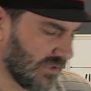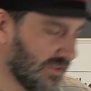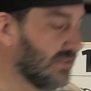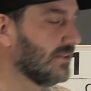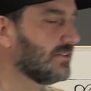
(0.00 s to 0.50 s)
and
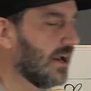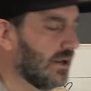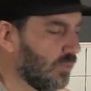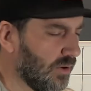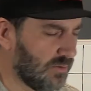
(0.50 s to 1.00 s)
then
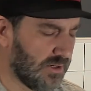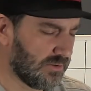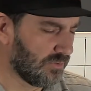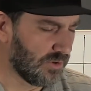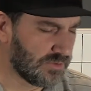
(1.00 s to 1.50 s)
decide whether or not
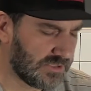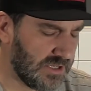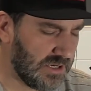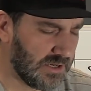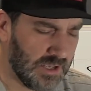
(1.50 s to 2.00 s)
to throw
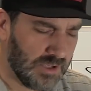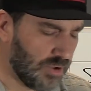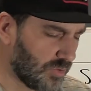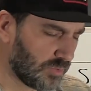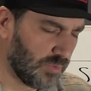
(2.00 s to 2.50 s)
seed.
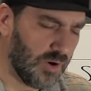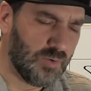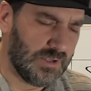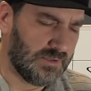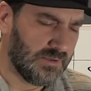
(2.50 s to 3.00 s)
You
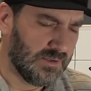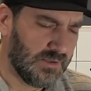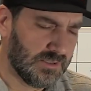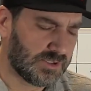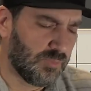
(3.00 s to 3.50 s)
throw it.
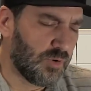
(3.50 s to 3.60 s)
And so